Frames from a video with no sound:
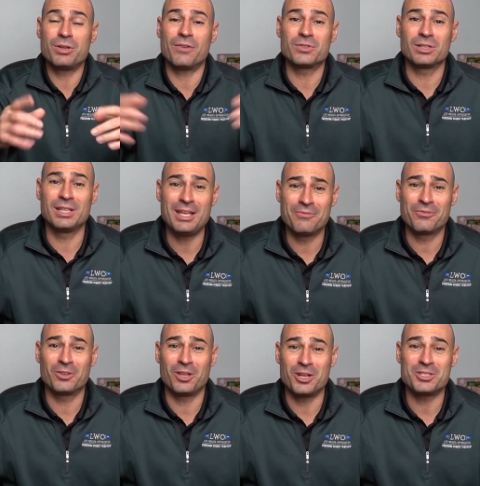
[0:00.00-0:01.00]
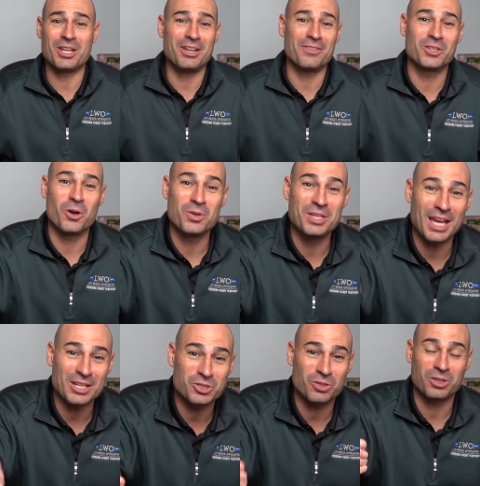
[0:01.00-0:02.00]
You have to leave for lunch. Now you have to go
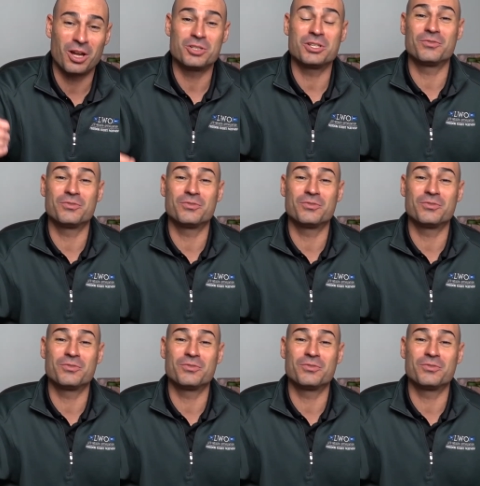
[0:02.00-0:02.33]
get your lunch.